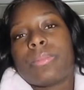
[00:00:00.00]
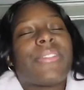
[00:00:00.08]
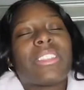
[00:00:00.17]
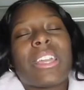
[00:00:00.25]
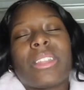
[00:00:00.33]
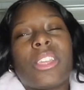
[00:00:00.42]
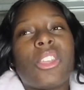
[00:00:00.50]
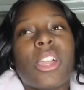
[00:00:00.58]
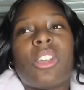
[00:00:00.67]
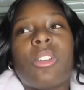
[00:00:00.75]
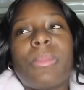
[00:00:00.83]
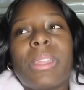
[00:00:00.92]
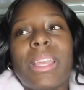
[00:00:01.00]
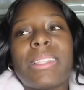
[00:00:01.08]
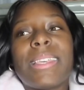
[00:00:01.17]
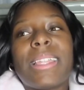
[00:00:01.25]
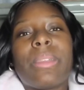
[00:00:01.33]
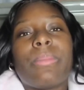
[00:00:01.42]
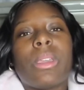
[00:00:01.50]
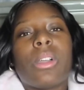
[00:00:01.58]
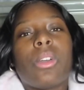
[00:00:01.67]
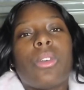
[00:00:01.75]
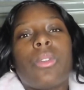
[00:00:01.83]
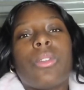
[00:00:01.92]
Every time they check on me, they telling me,
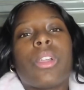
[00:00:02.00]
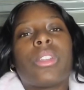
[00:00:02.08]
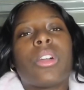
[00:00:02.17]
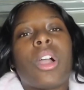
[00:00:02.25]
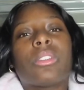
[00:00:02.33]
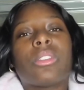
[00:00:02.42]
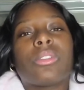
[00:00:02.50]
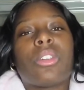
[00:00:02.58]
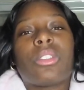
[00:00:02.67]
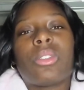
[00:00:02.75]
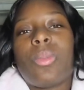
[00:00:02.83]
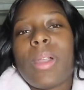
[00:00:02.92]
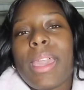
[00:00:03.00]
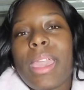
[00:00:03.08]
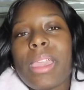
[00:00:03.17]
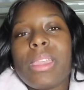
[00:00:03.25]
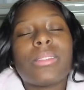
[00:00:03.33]
oh, your doctor's on the way,